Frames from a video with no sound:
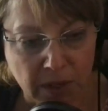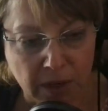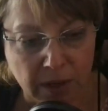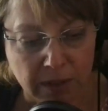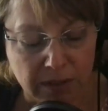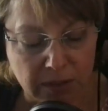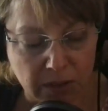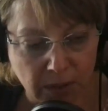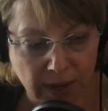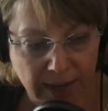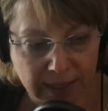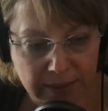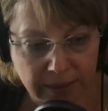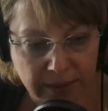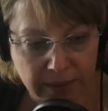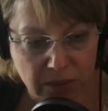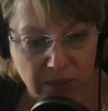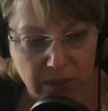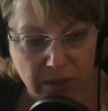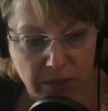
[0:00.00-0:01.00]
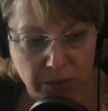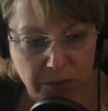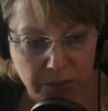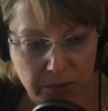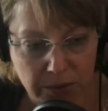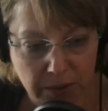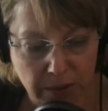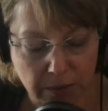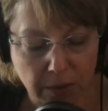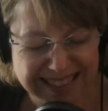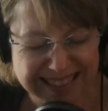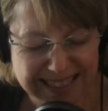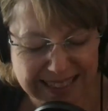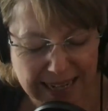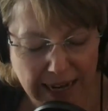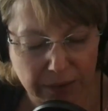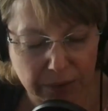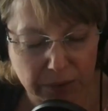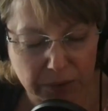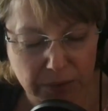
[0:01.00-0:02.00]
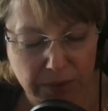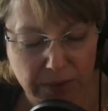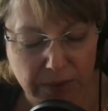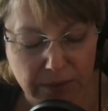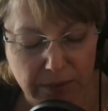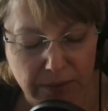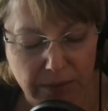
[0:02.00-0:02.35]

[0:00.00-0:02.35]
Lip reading: So I like to use sound